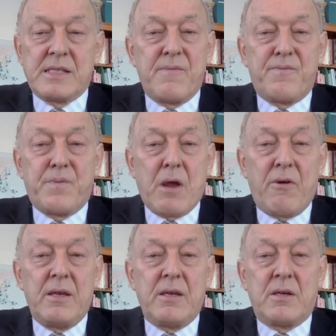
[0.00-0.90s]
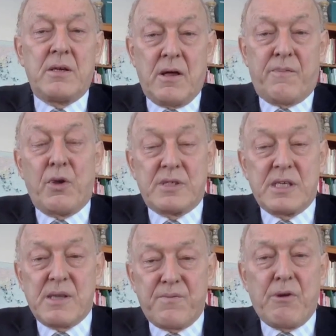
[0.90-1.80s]
It's a very
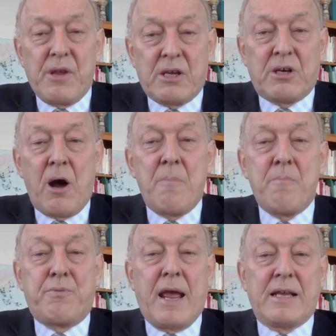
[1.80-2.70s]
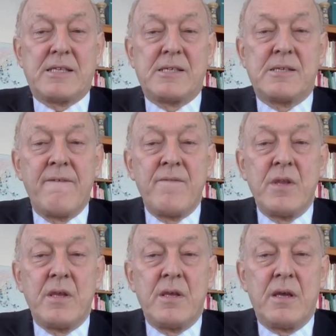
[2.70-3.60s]

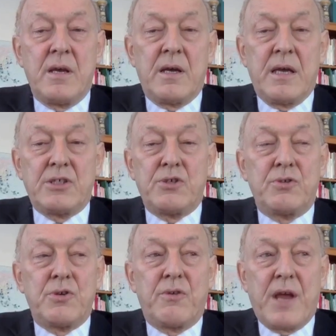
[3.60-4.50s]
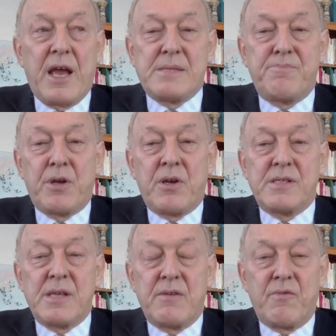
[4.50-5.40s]
complex issue to address
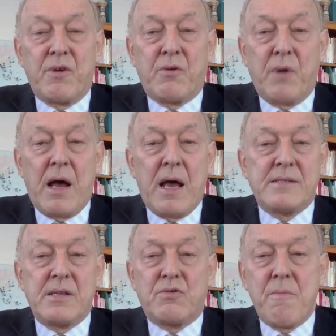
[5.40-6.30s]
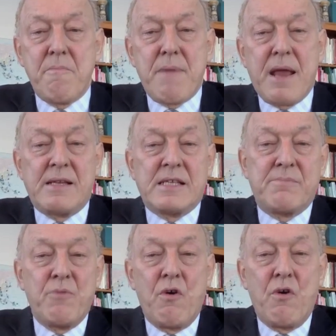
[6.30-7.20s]
because it requires a
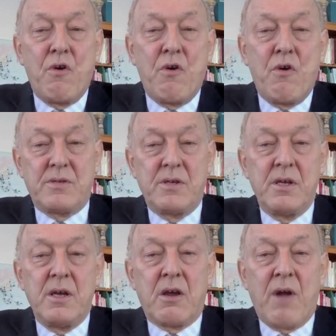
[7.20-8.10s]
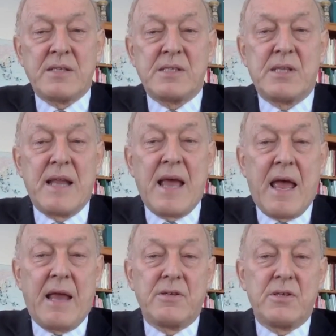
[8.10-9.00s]
tremendous movement across the
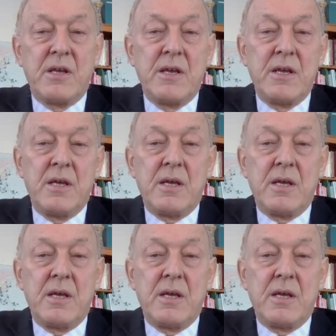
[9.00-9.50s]
land.